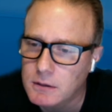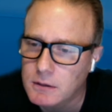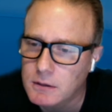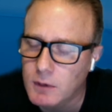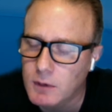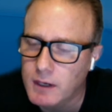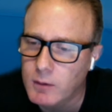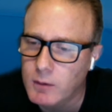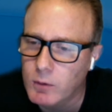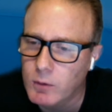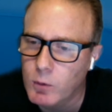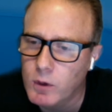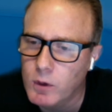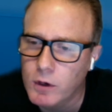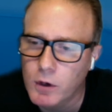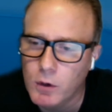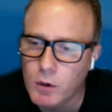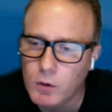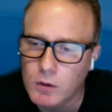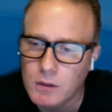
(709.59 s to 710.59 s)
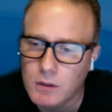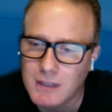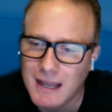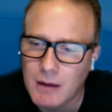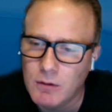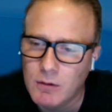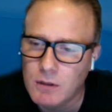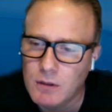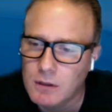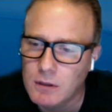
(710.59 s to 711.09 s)
right? We want to know
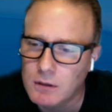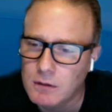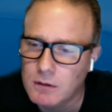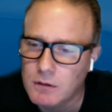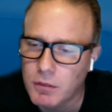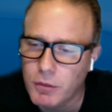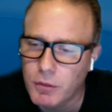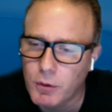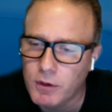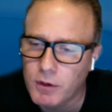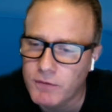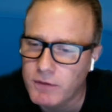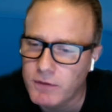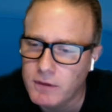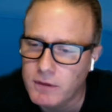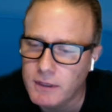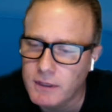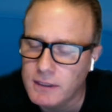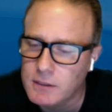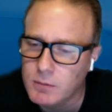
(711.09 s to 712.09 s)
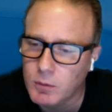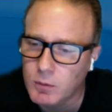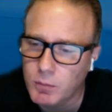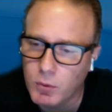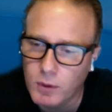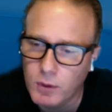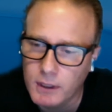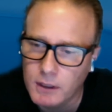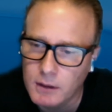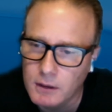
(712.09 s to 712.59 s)
down to the 35th decimal
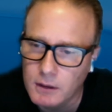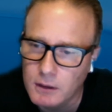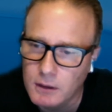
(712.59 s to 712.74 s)
point.